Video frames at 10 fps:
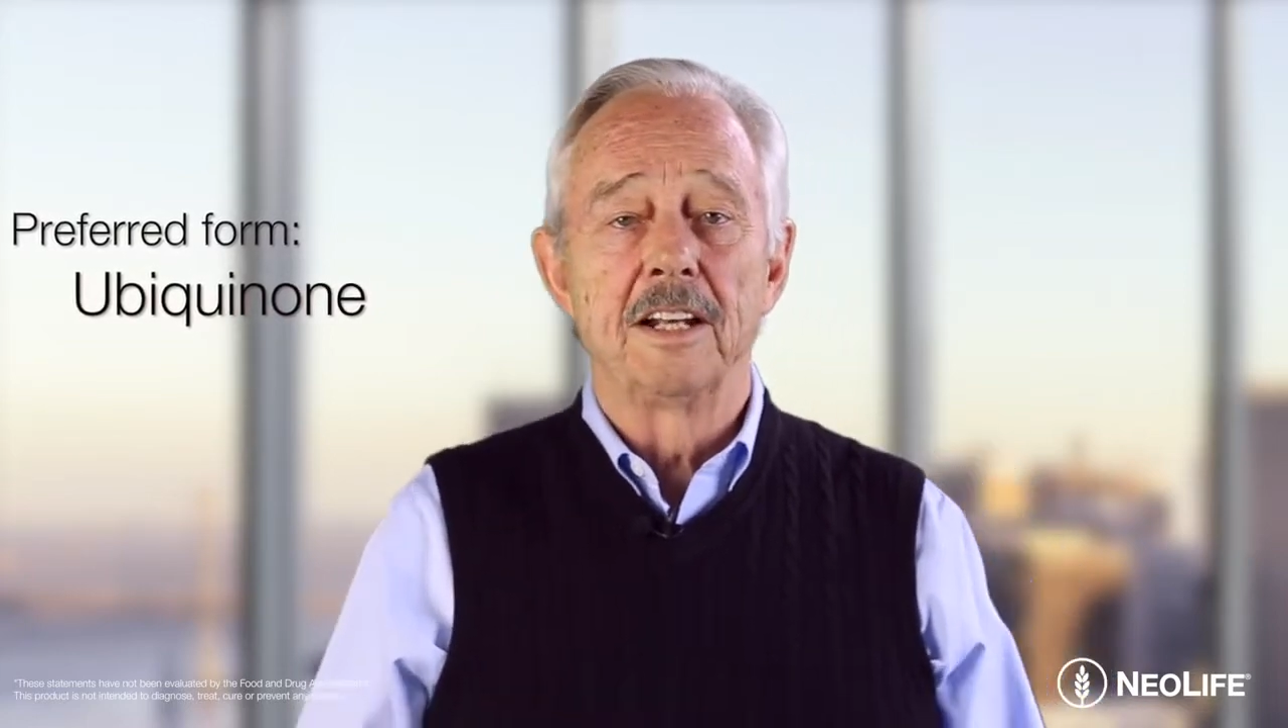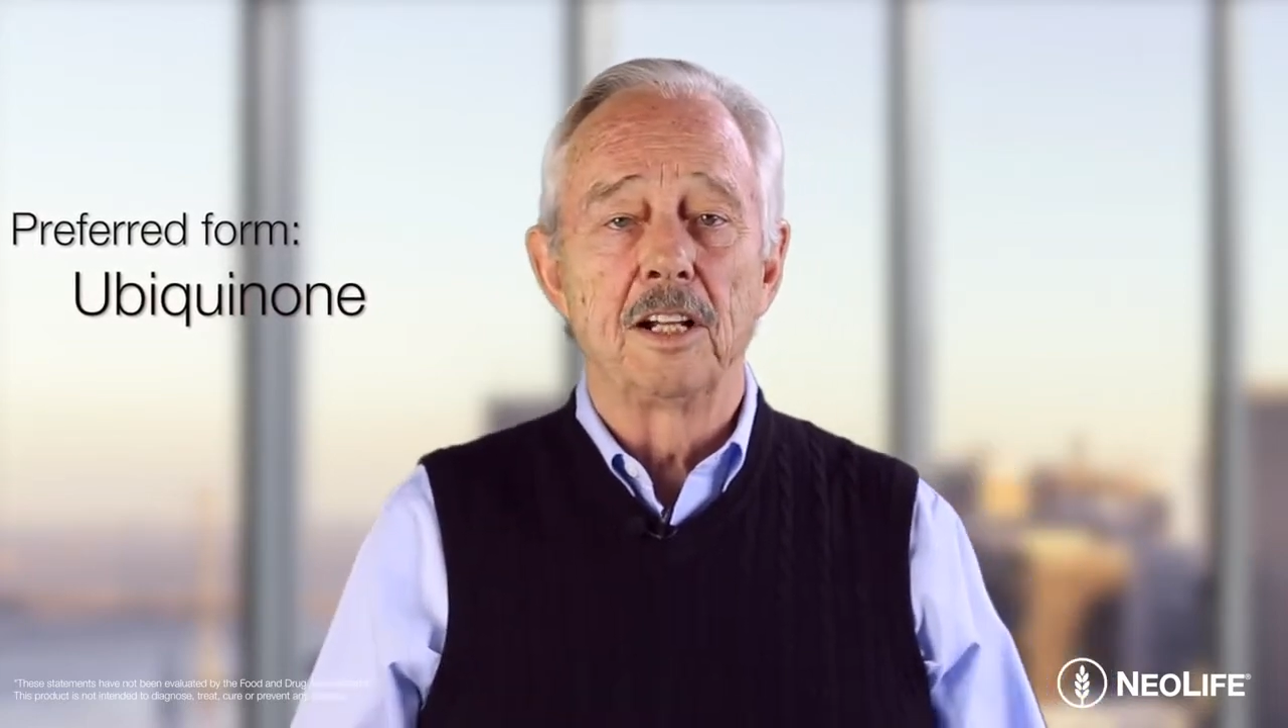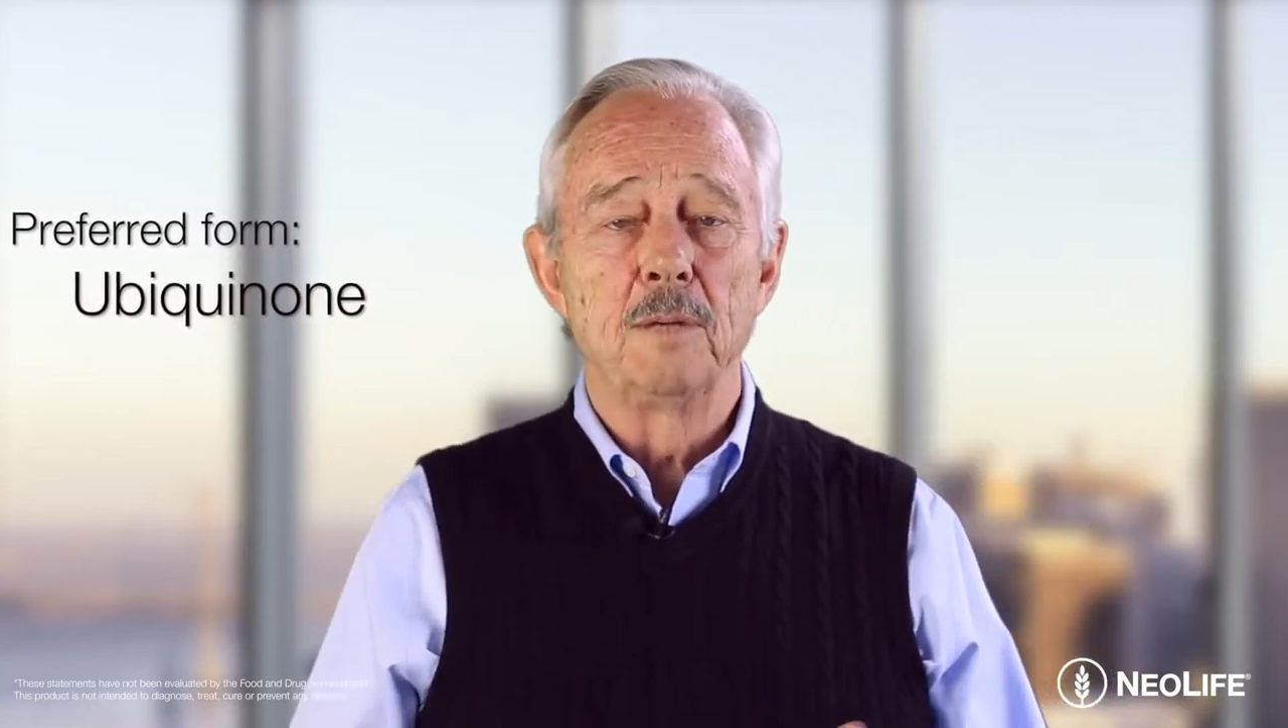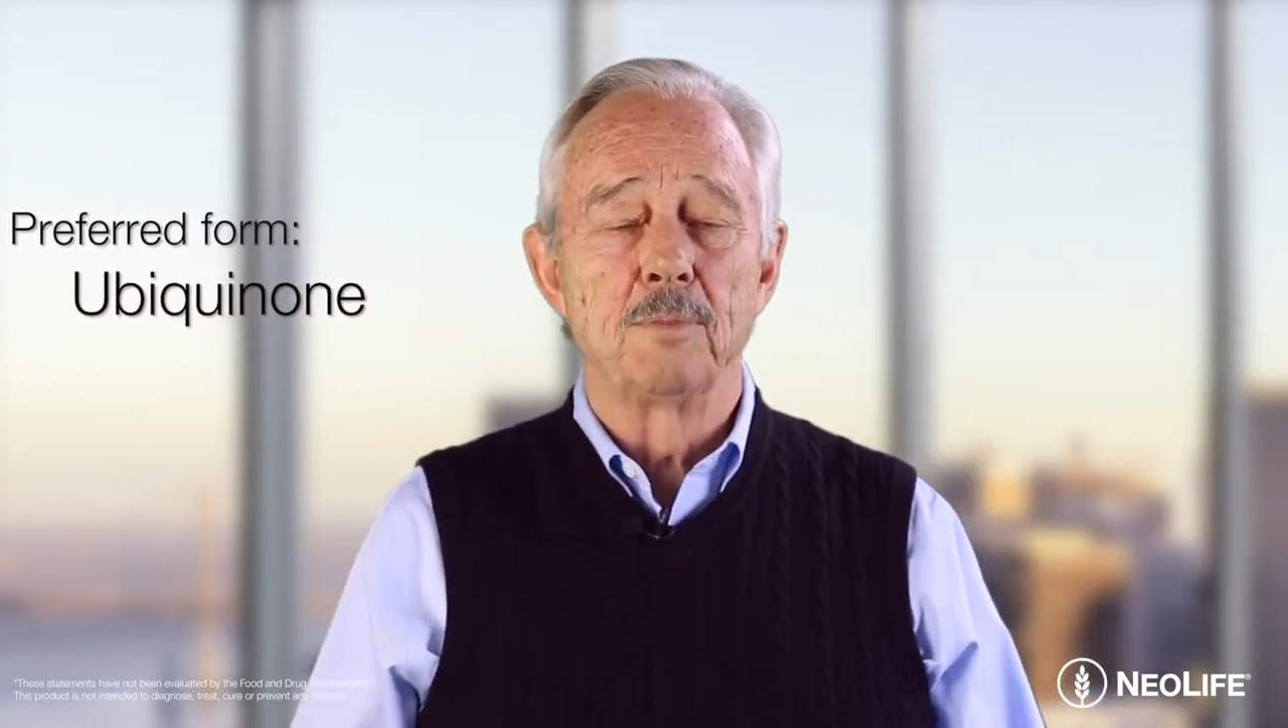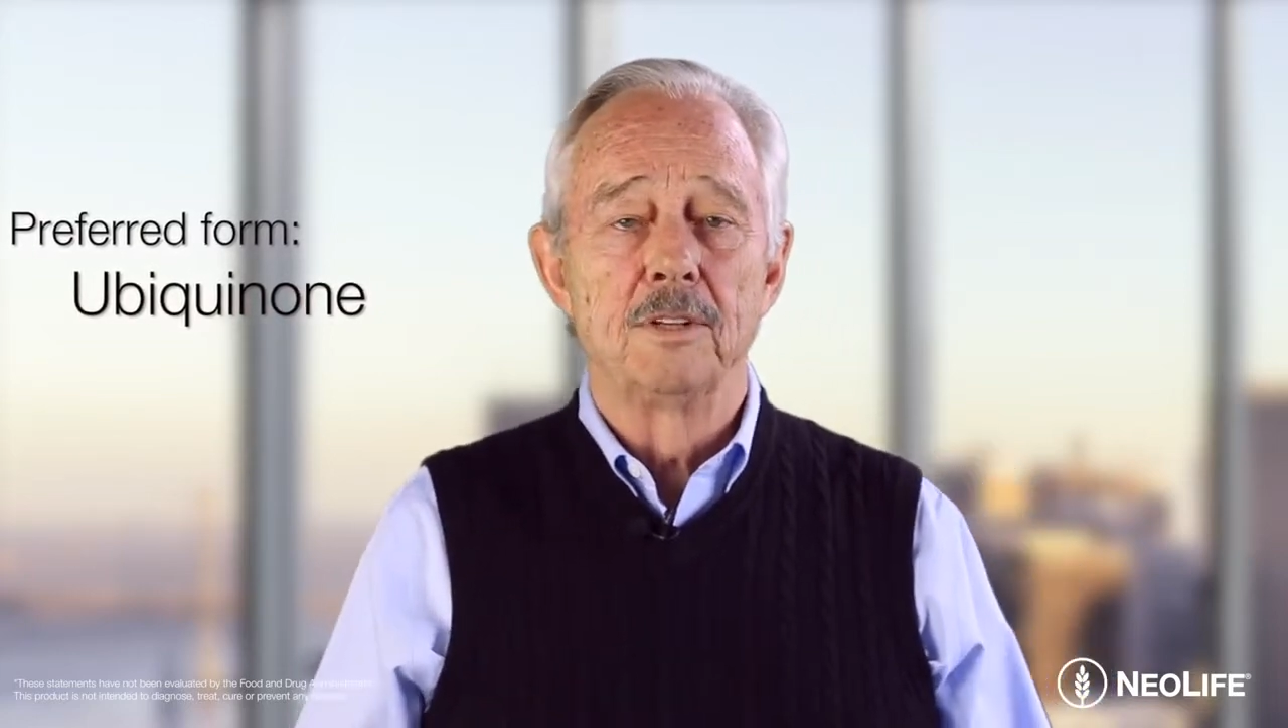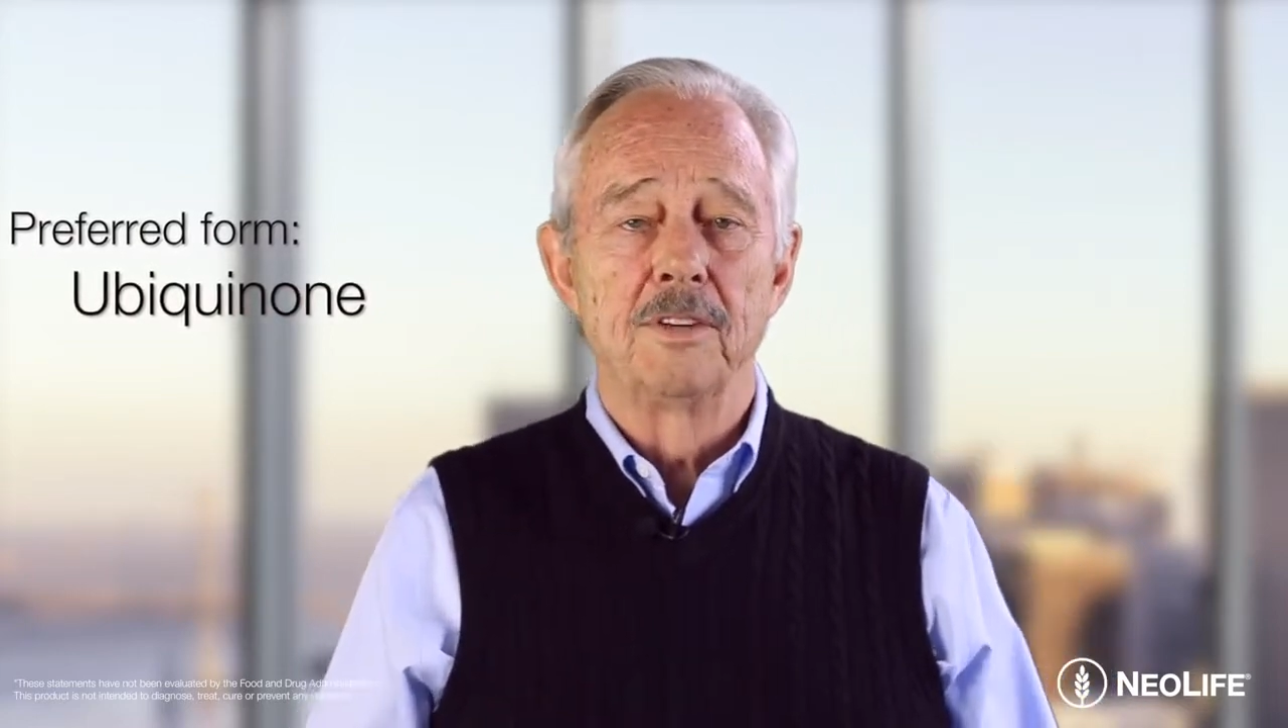clinically